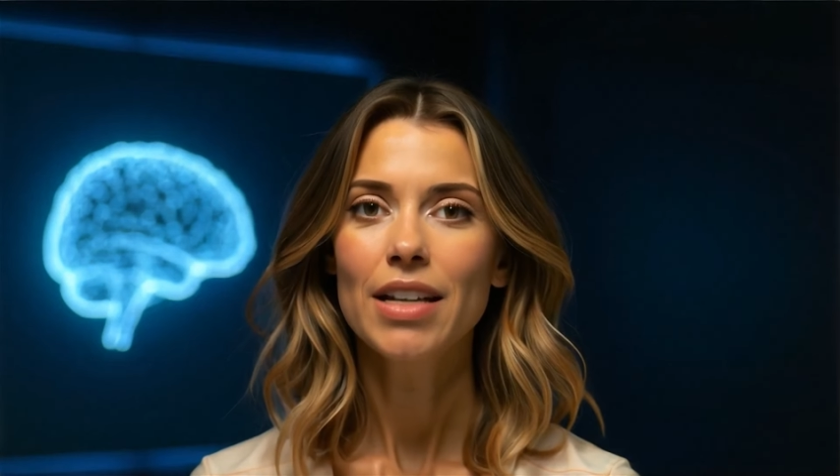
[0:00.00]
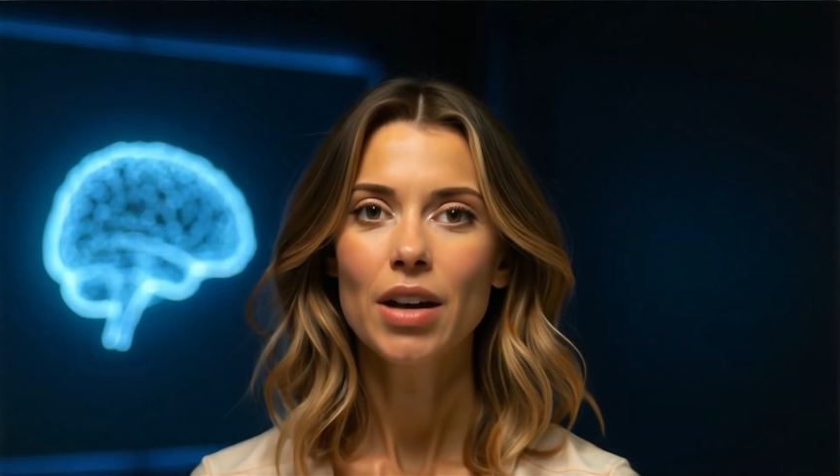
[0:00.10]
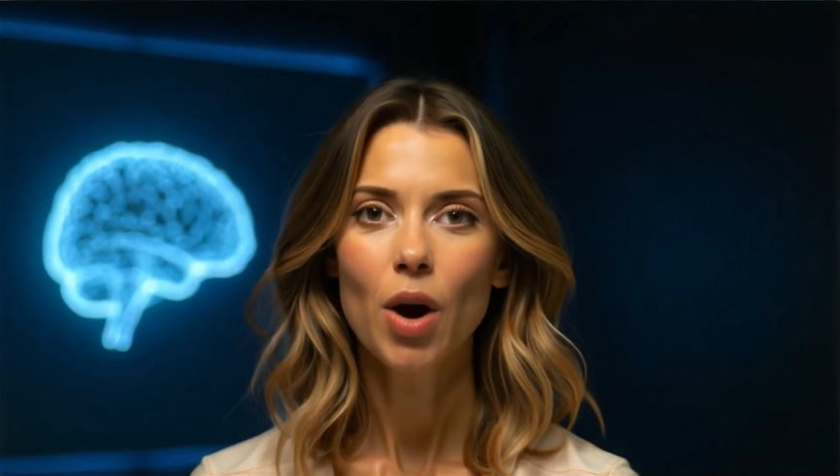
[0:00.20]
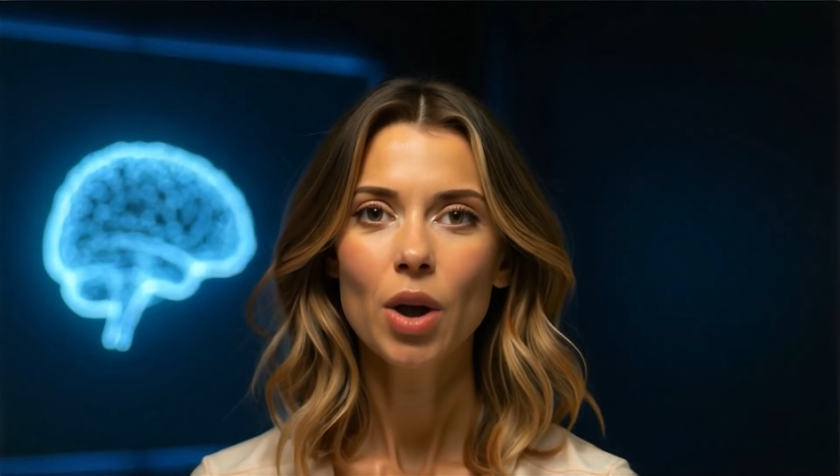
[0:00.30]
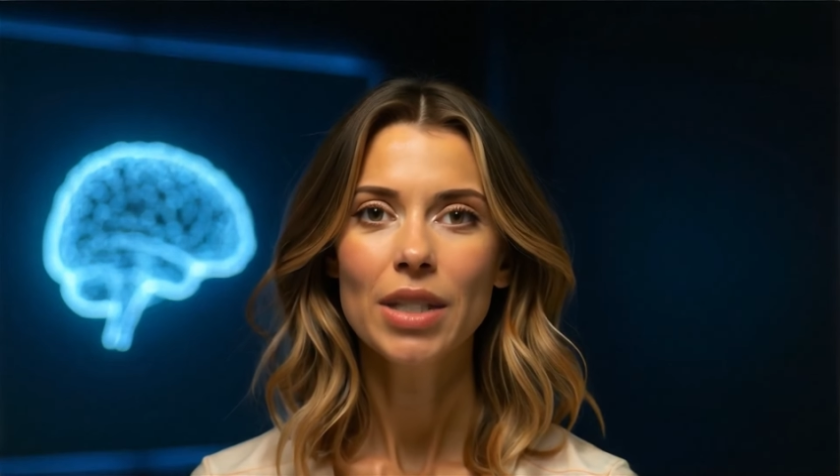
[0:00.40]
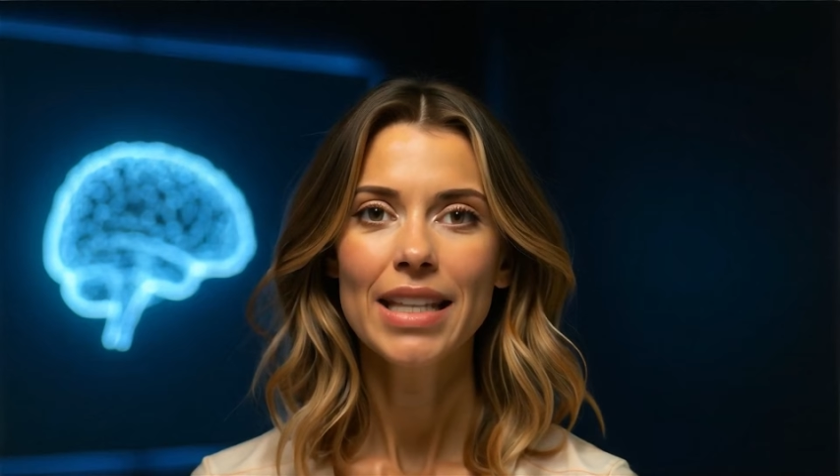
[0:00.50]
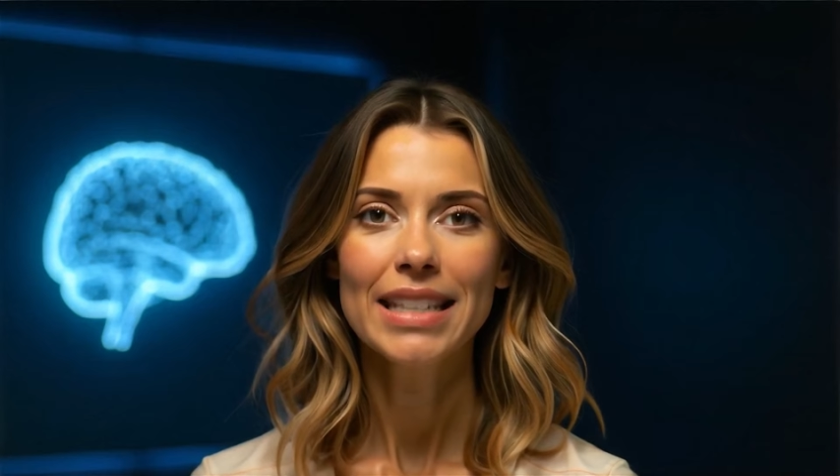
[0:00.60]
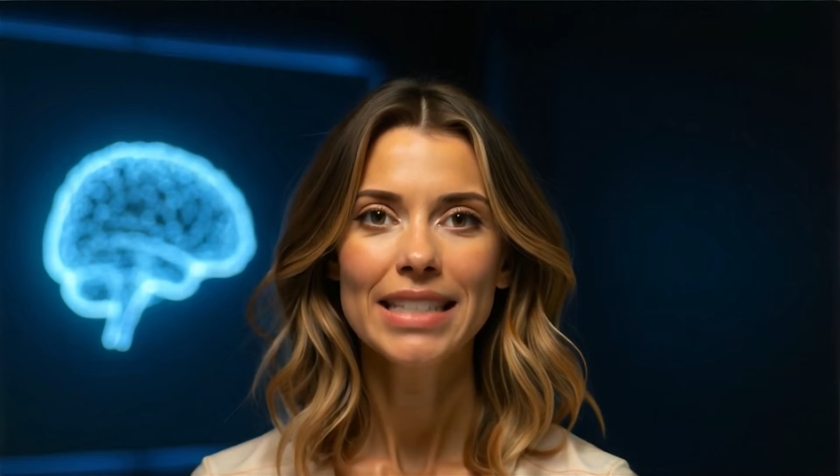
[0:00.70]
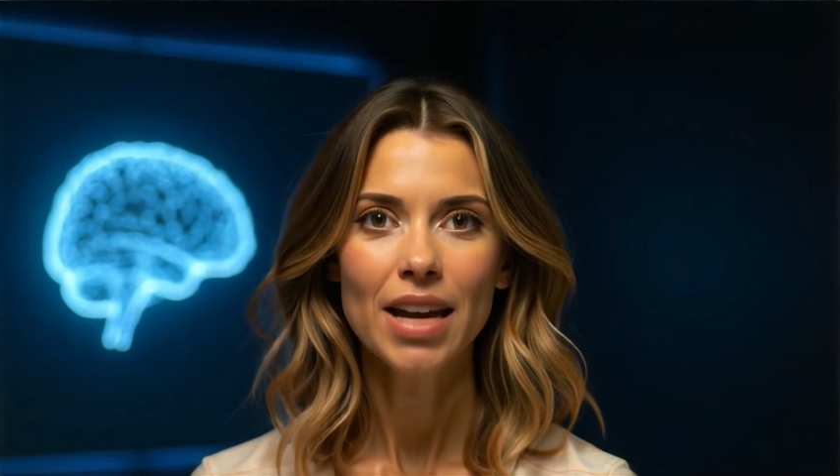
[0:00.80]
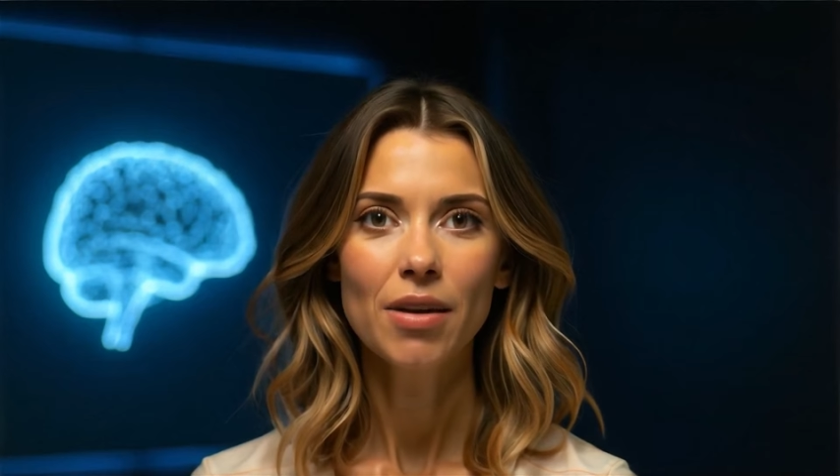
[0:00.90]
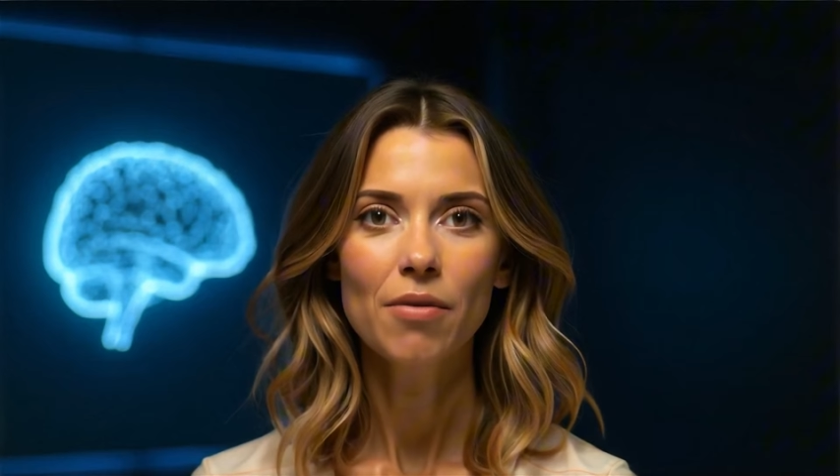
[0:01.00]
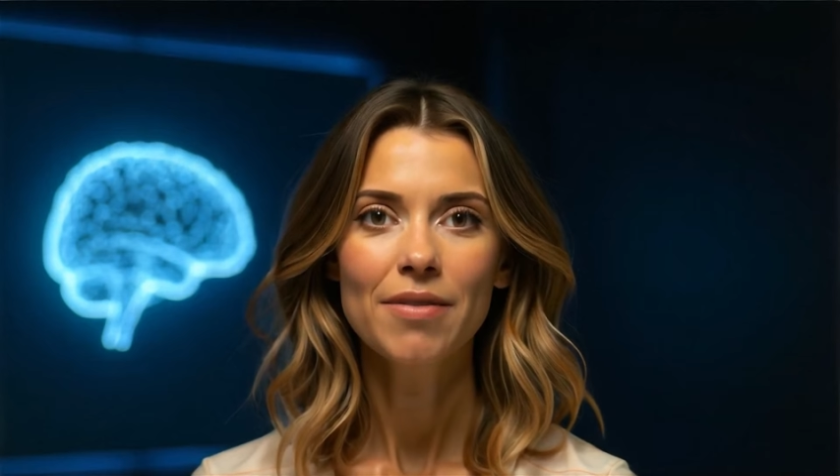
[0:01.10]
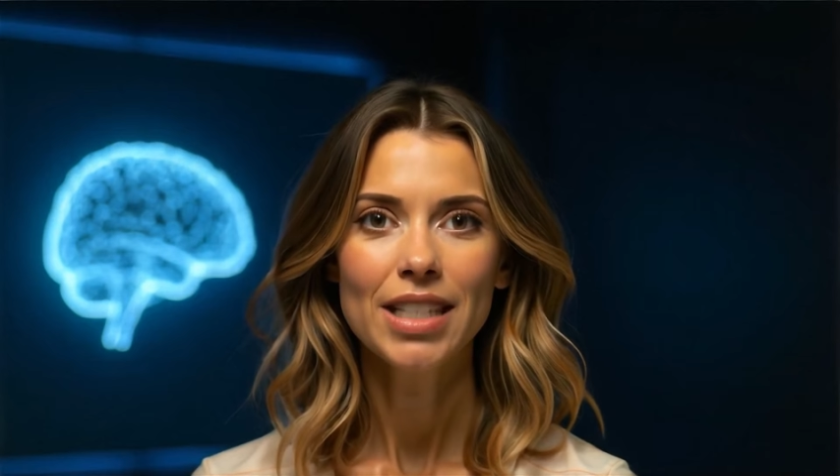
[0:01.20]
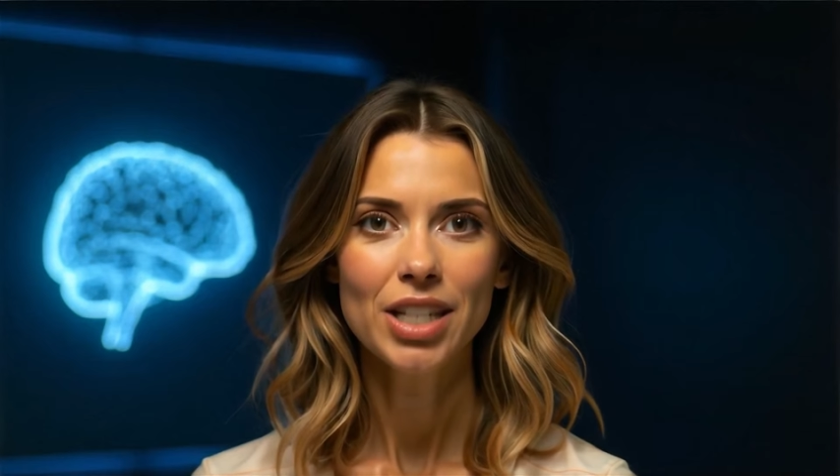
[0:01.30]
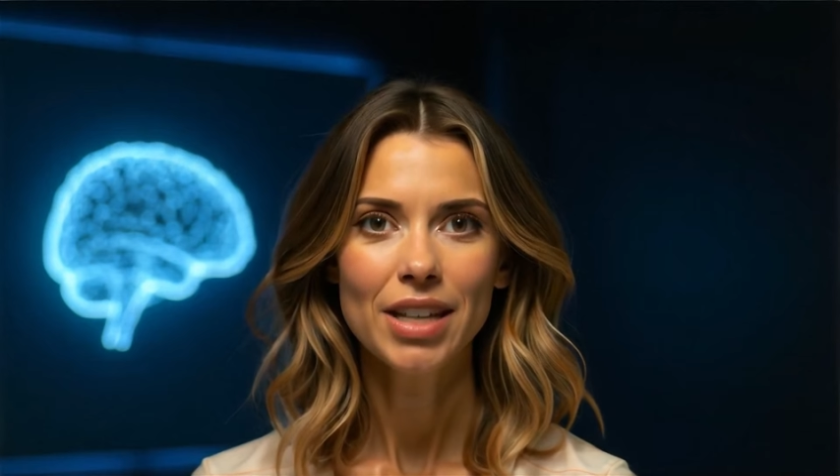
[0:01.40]
called tunnel
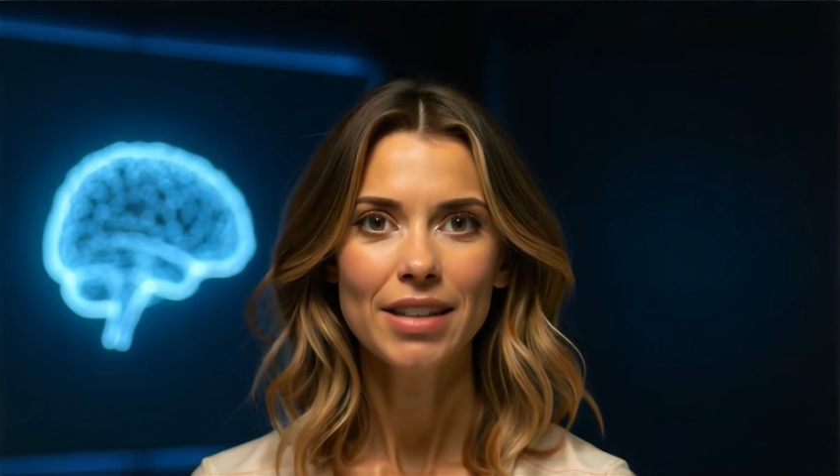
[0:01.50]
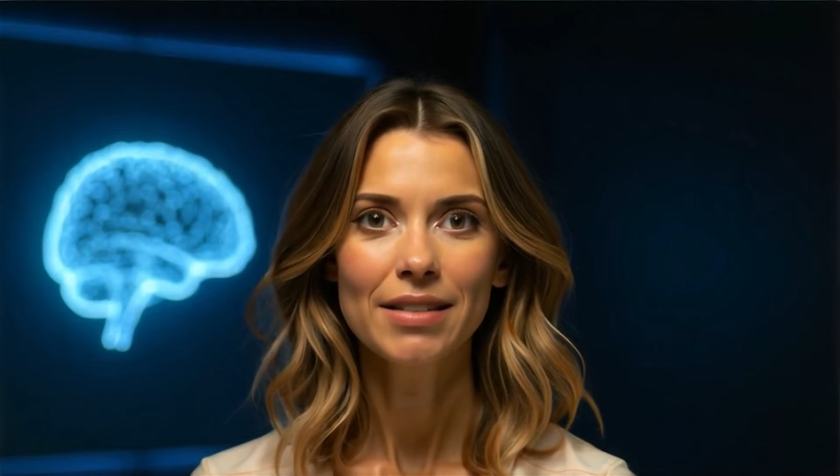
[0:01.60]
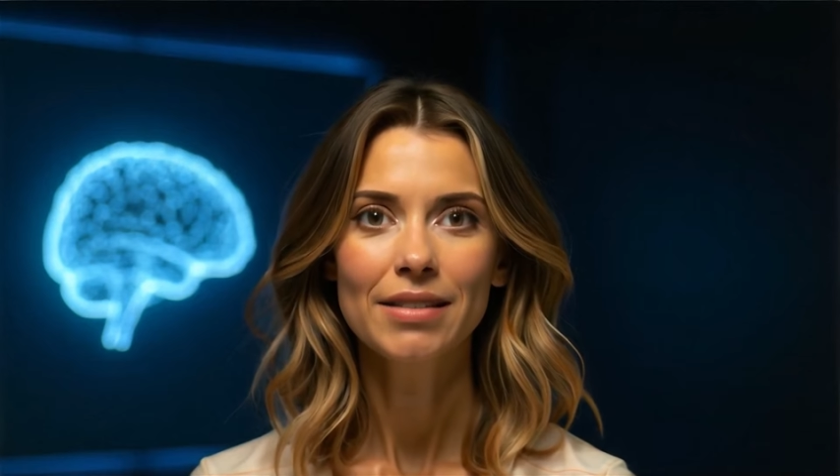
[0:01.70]
vision.